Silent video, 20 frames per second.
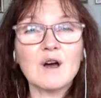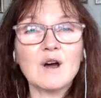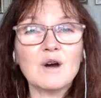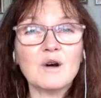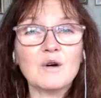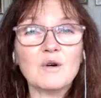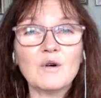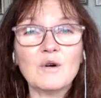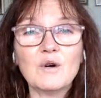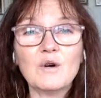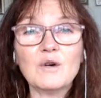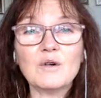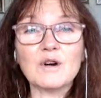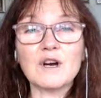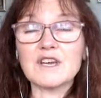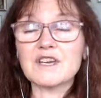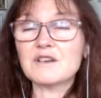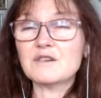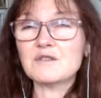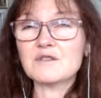Or are
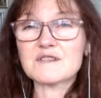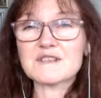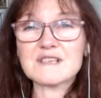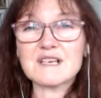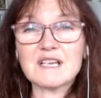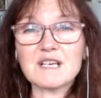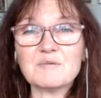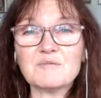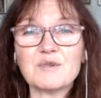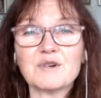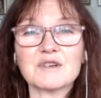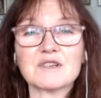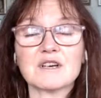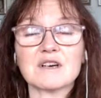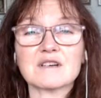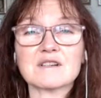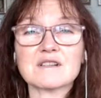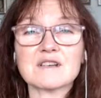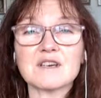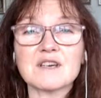you not selling
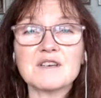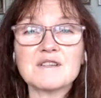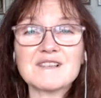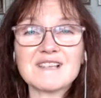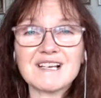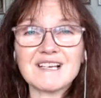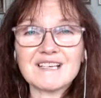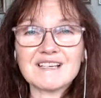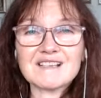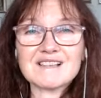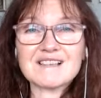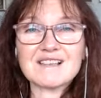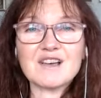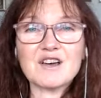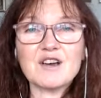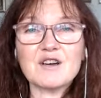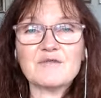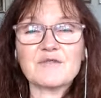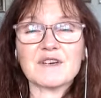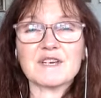products? Are you selling a
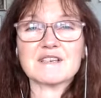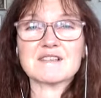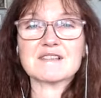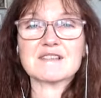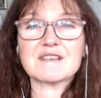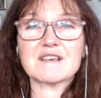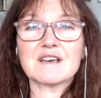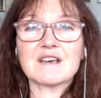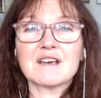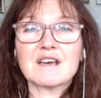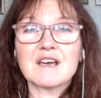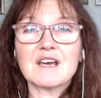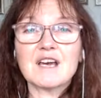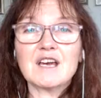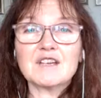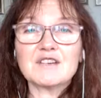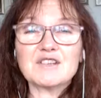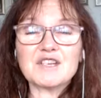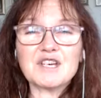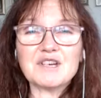service?
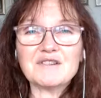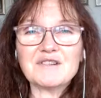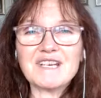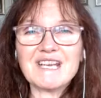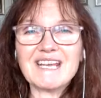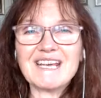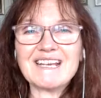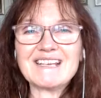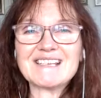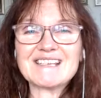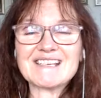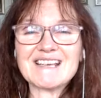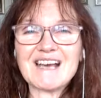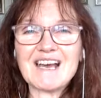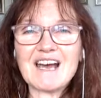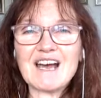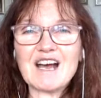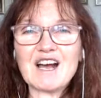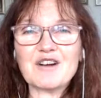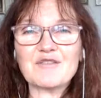Do you need to
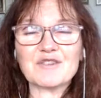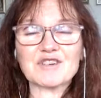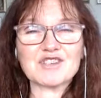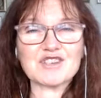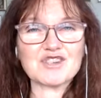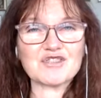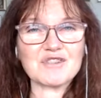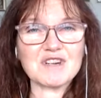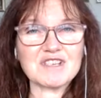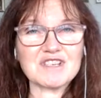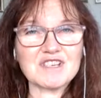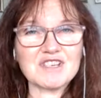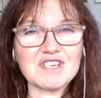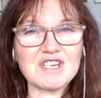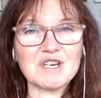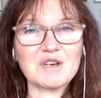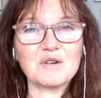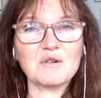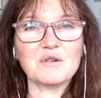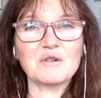have a strategy
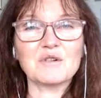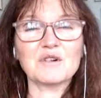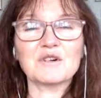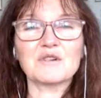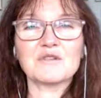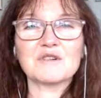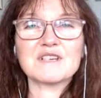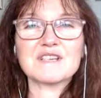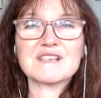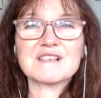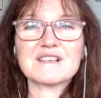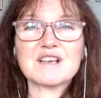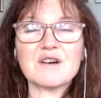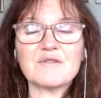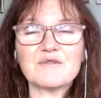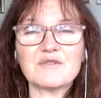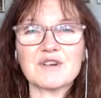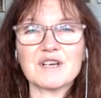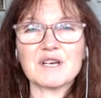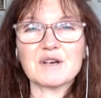call or a
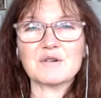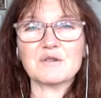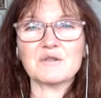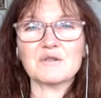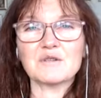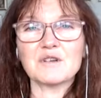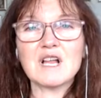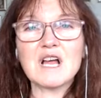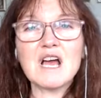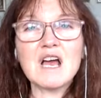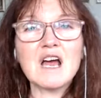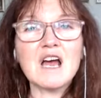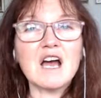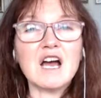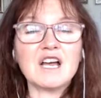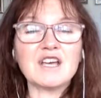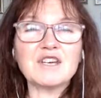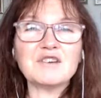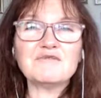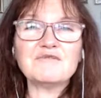discovery call?
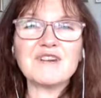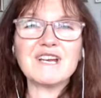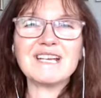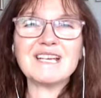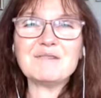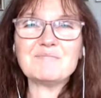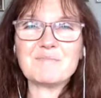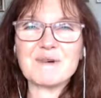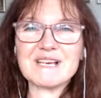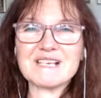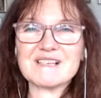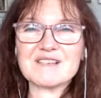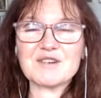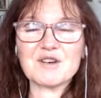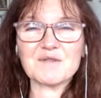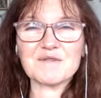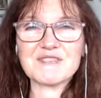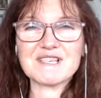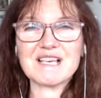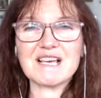Are you really best
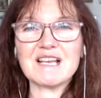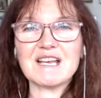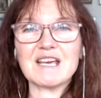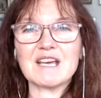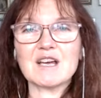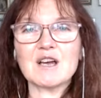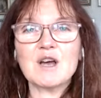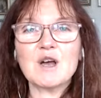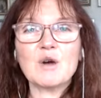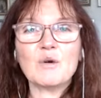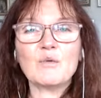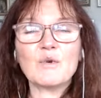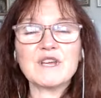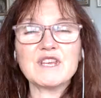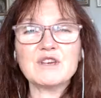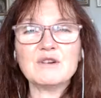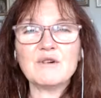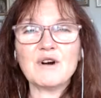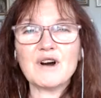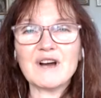off selling when
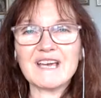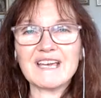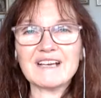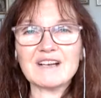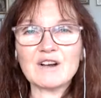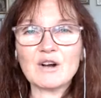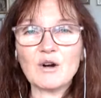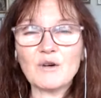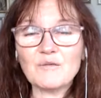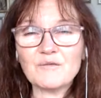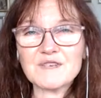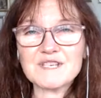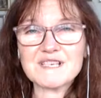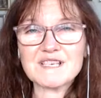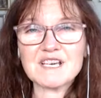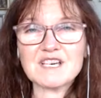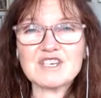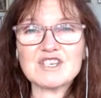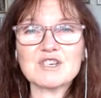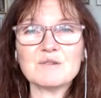you are in
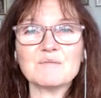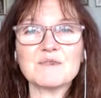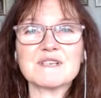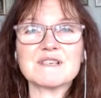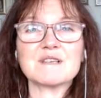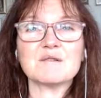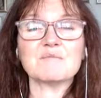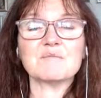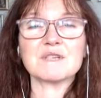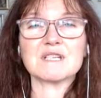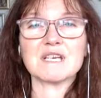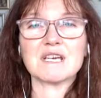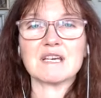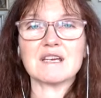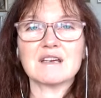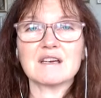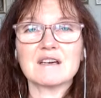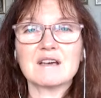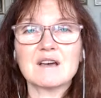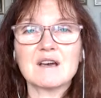conversation with
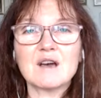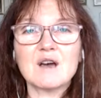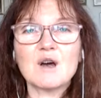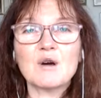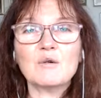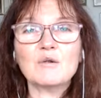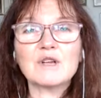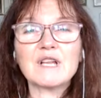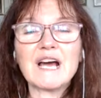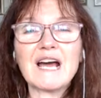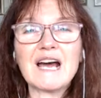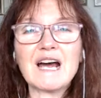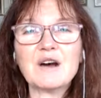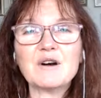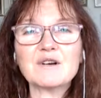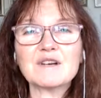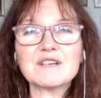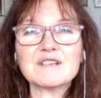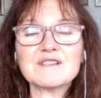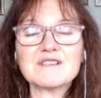somebody? Well,
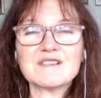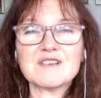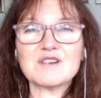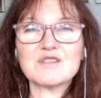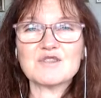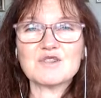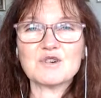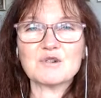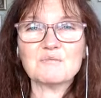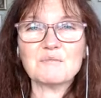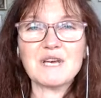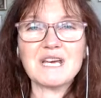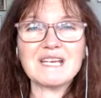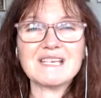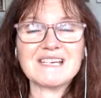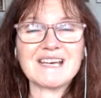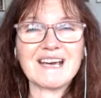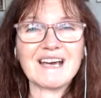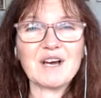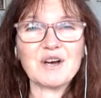how can social
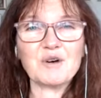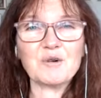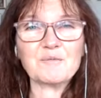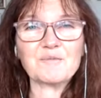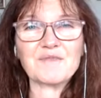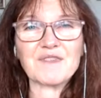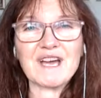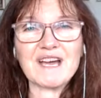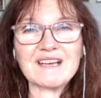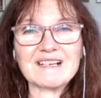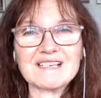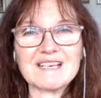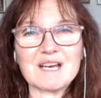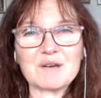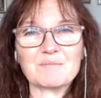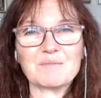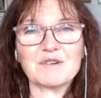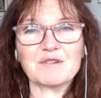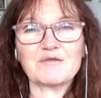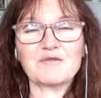media help that
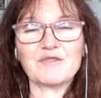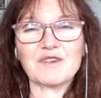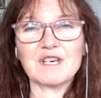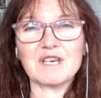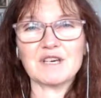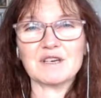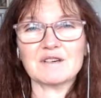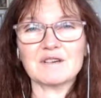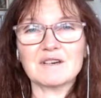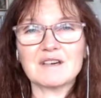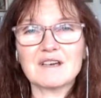happen for you?